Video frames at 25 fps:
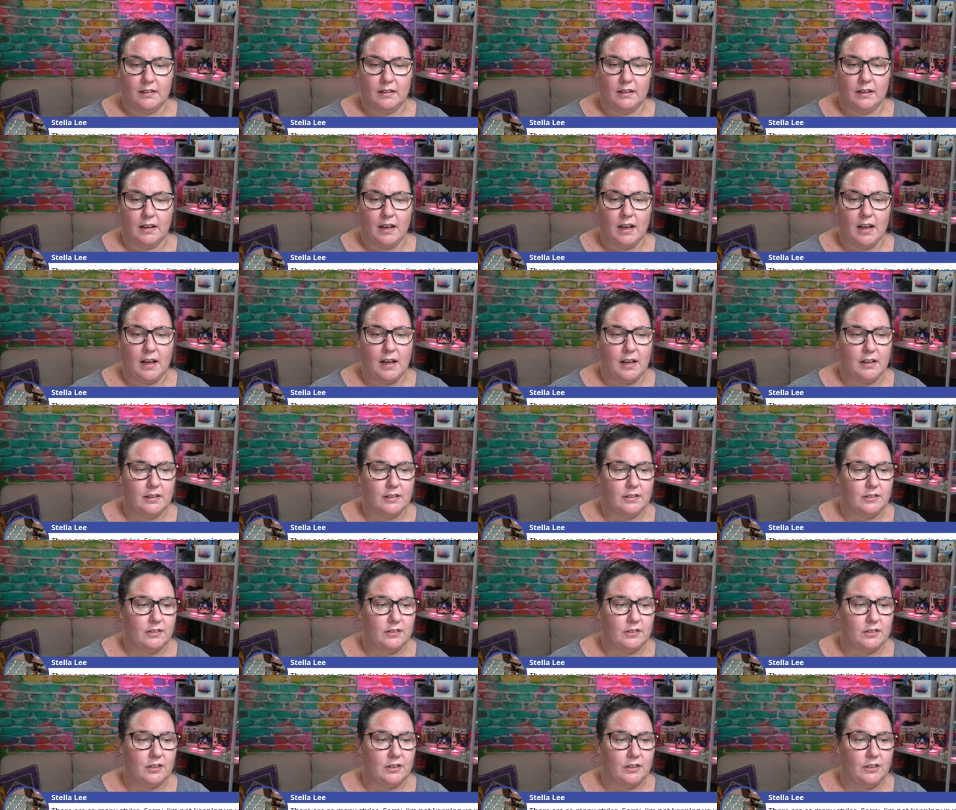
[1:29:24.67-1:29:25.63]
Uh,
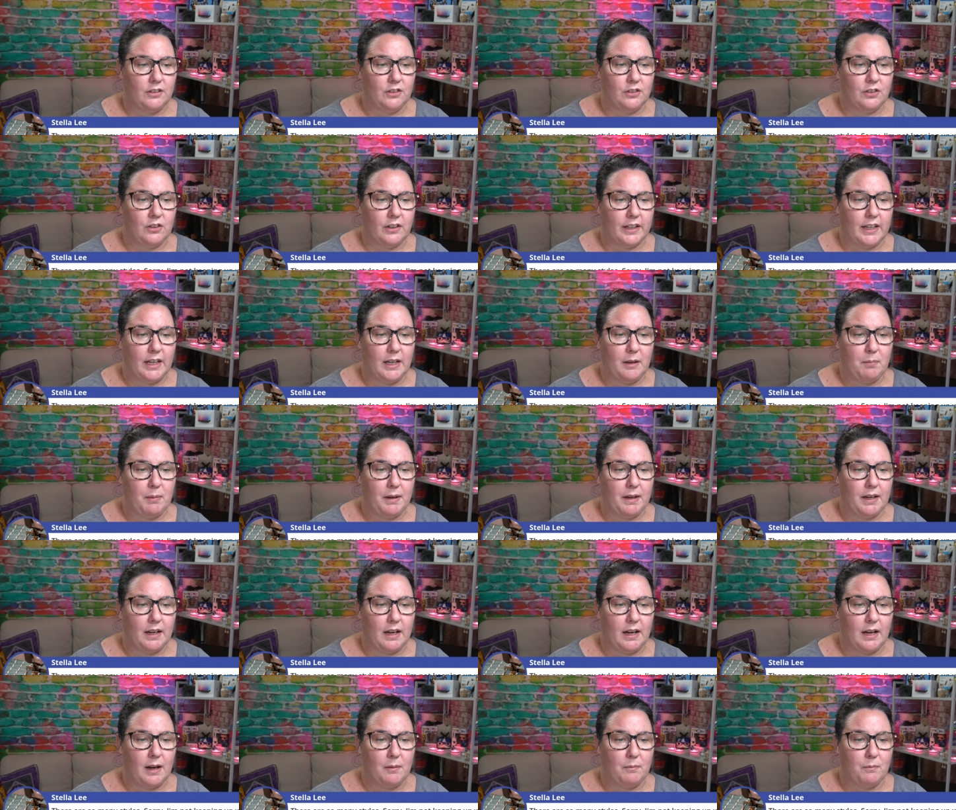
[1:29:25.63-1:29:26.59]
so you're not keeping
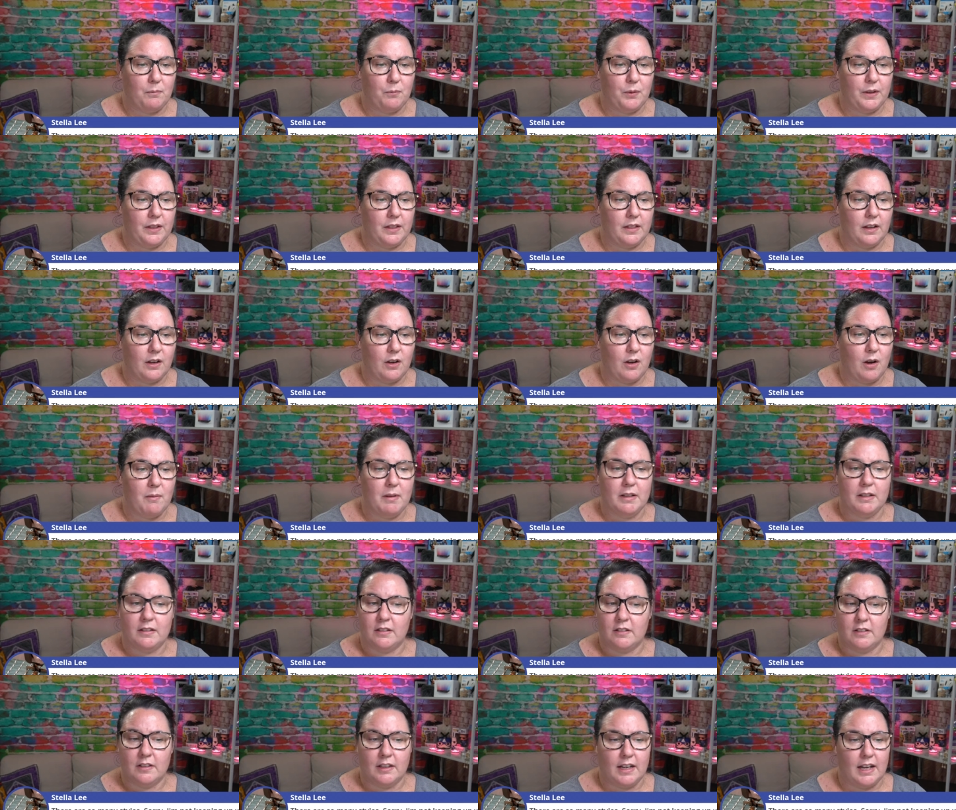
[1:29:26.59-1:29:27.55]
up with the comments.
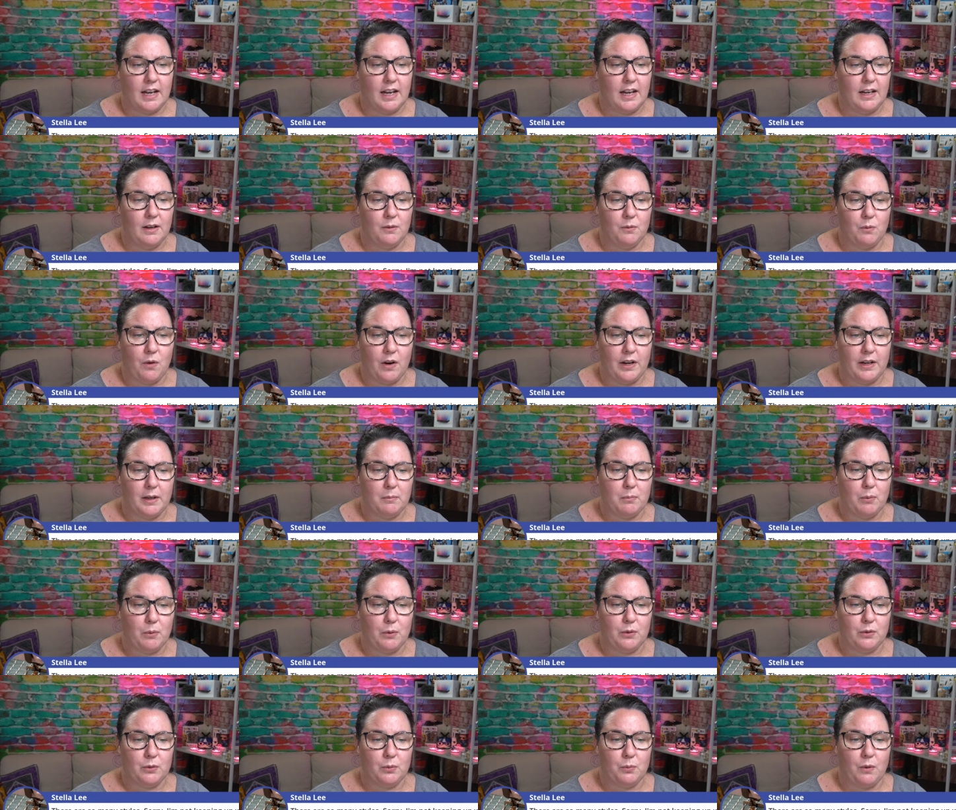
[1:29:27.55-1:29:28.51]
It's okay. Whining
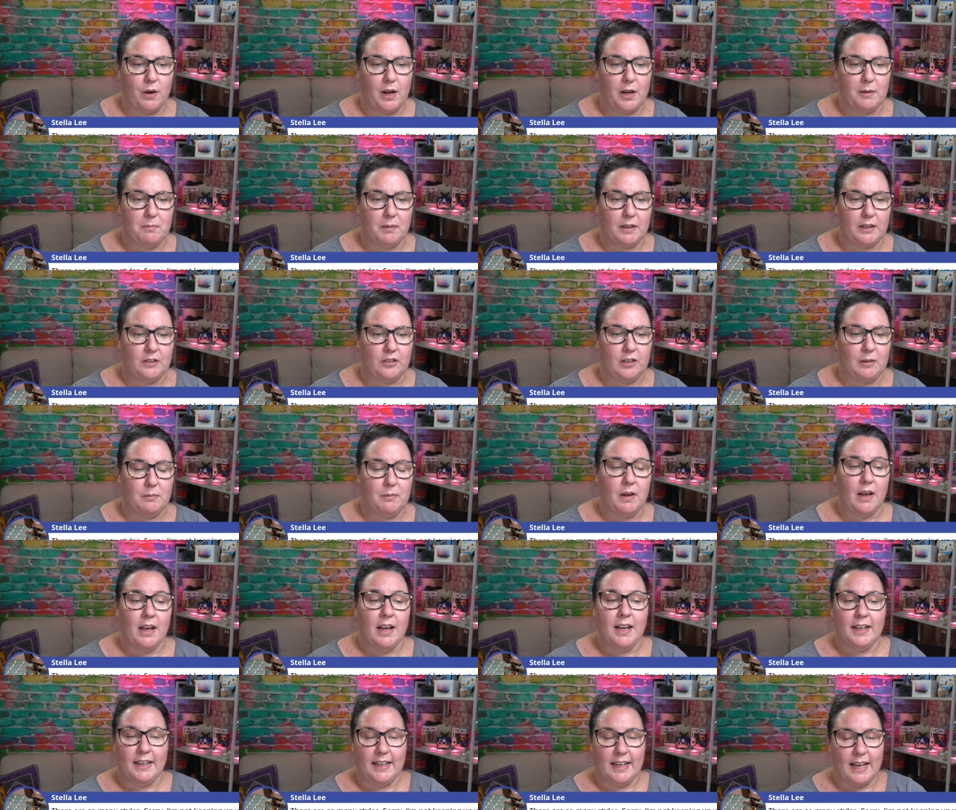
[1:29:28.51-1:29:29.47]
balls wide, my cheap.
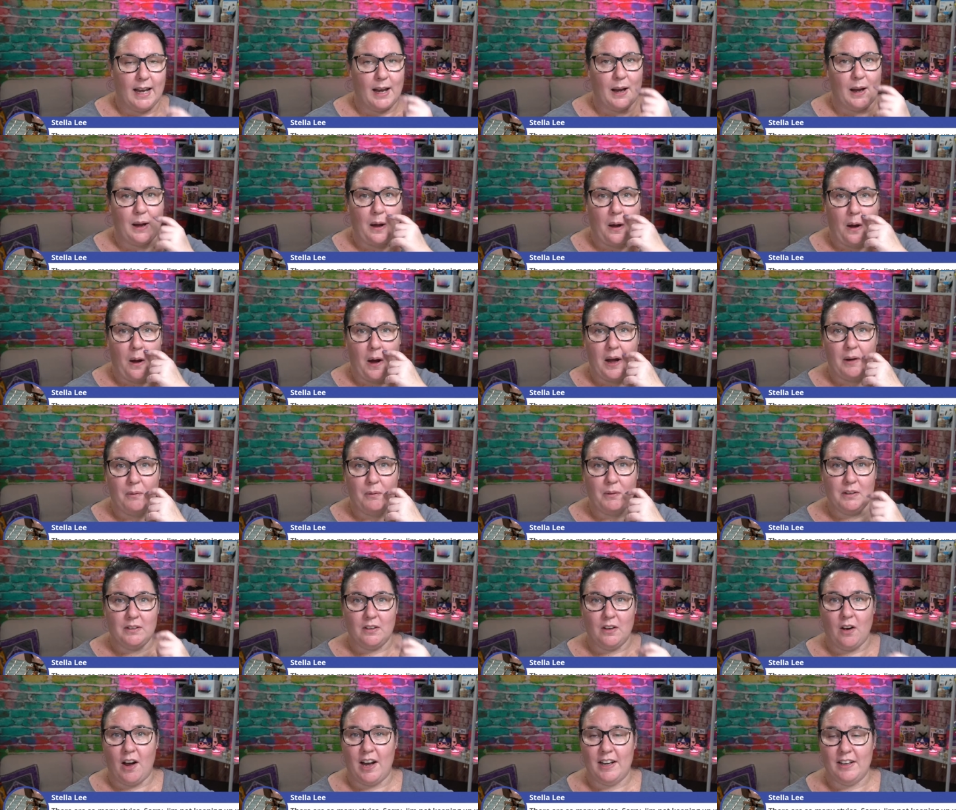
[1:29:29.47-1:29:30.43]
Yeah, I would.
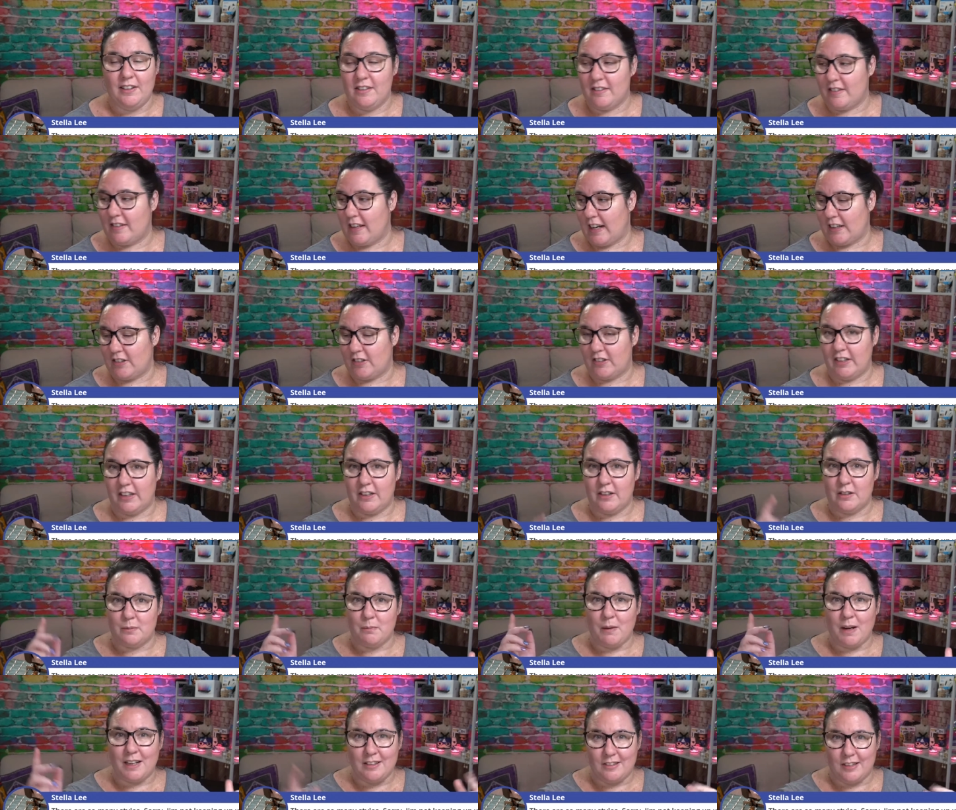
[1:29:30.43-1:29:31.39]
I just actually because
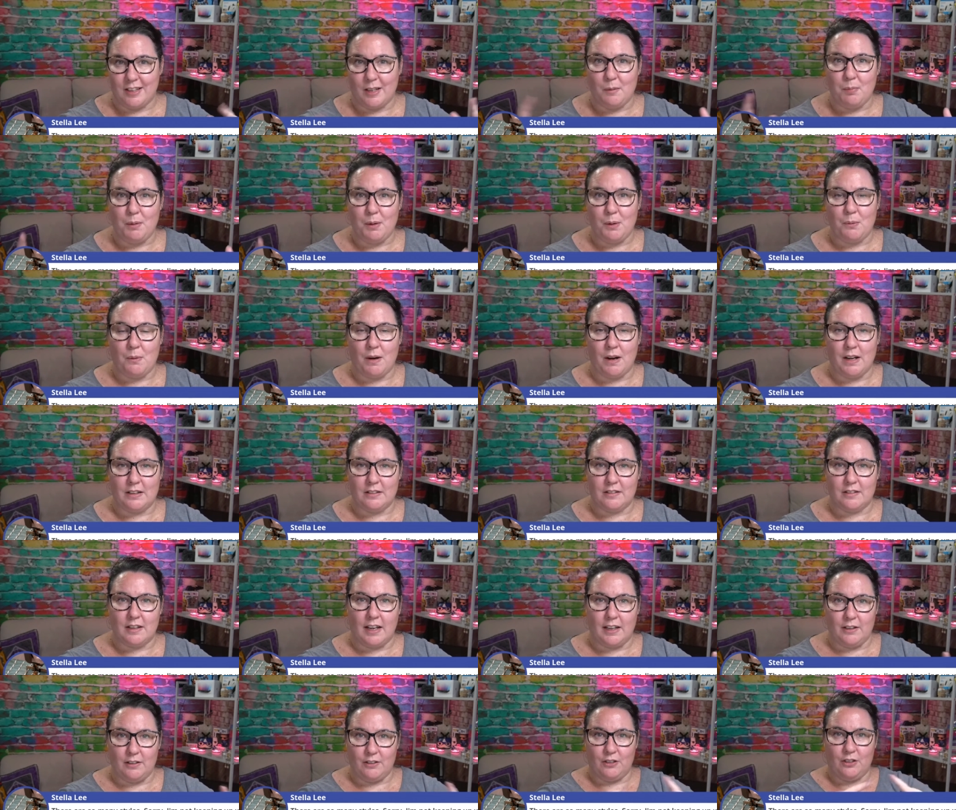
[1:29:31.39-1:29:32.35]
my cheapy ones I
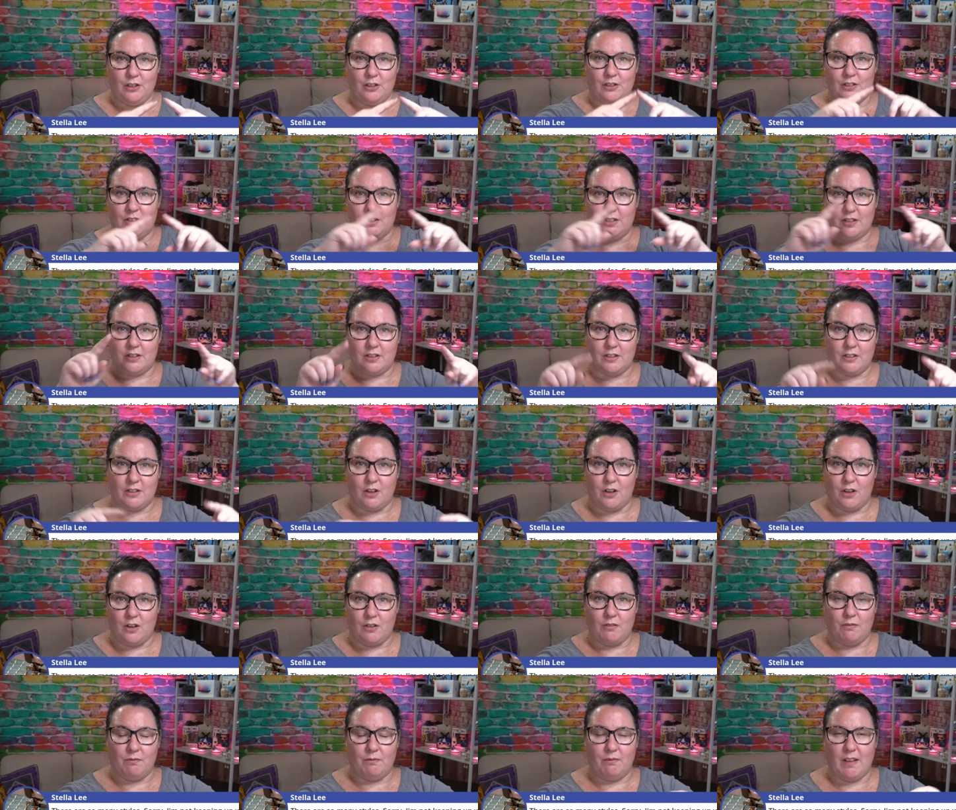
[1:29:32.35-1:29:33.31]
use just
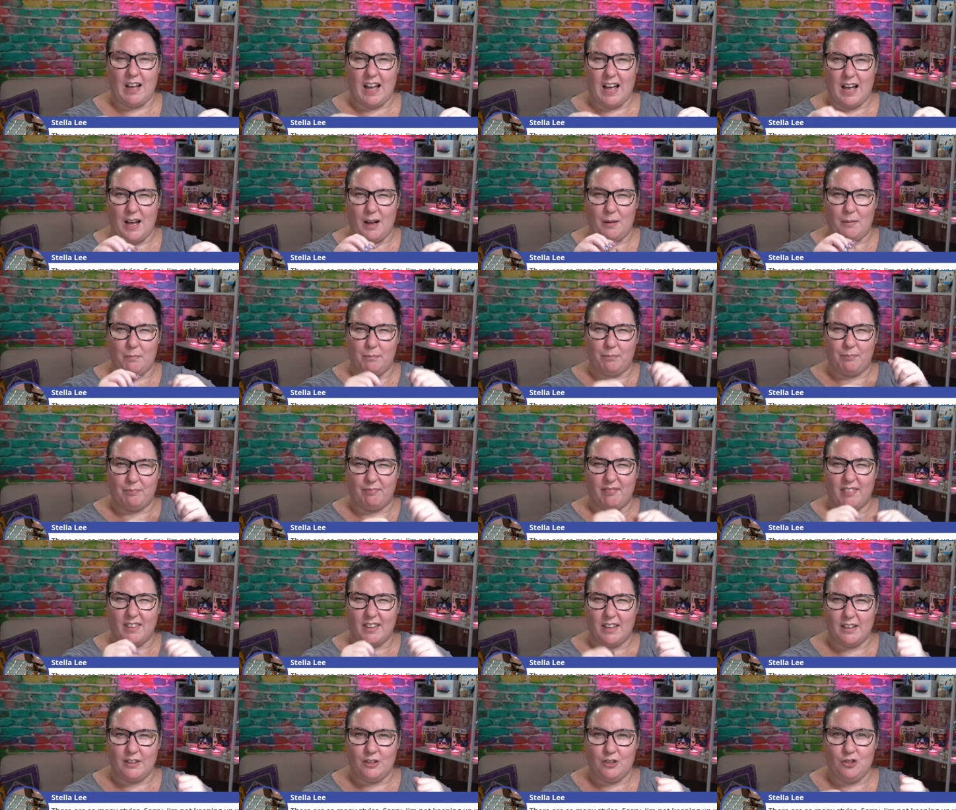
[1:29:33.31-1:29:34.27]
um,
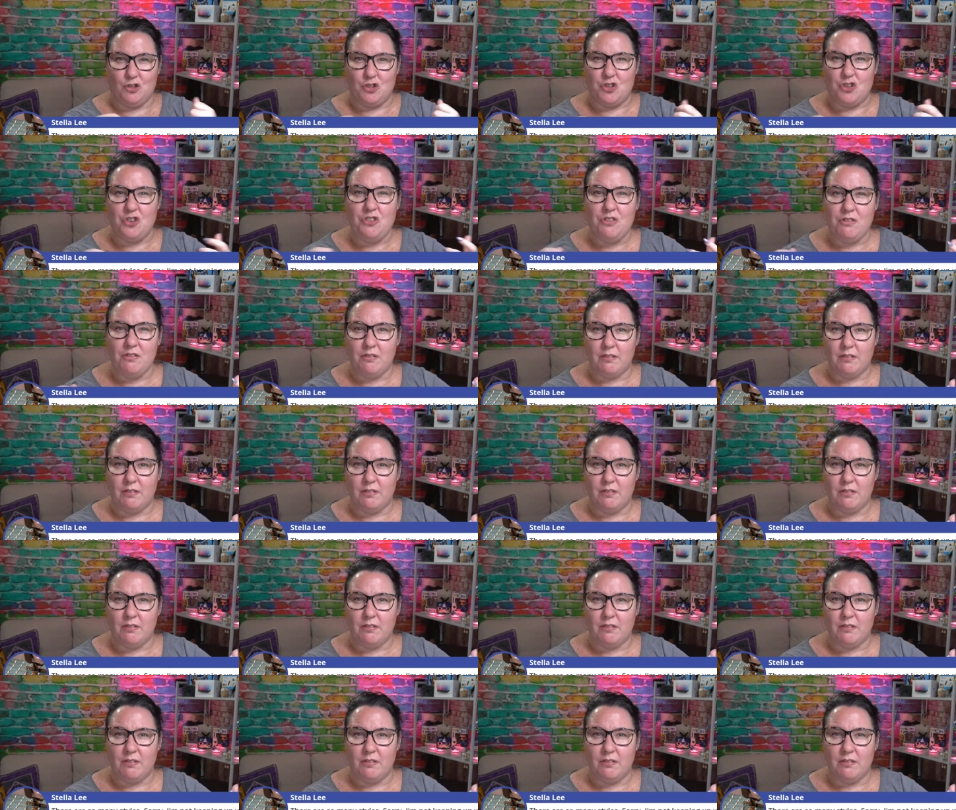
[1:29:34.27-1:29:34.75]
jute.